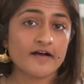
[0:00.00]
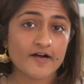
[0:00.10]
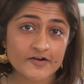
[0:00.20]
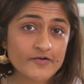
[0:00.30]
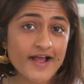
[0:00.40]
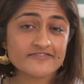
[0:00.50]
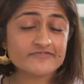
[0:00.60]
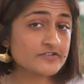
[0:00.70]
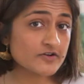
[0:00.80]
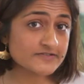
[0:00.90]
Our
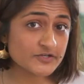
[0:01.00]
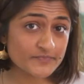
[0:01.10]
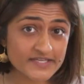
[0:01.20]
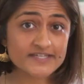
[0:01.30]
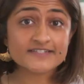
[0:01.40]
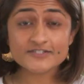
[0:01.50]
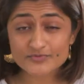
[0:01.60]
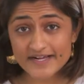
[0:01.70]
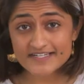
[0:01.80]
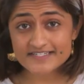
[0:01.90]
graph could also be
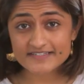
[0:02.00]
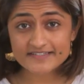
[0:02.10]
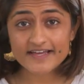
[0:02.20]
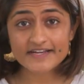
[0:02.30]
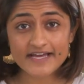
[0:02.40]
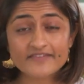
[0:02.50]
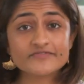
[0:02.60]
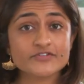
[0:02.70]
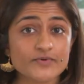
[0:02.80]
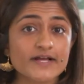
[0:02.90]
directed and
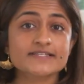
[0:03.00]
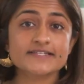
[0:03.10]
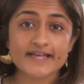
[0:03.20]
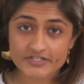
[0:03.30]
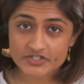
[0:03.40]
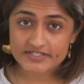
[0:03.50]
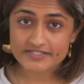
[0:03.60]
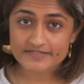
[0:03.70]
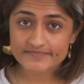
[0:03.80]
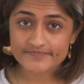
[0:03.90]
have directed edges.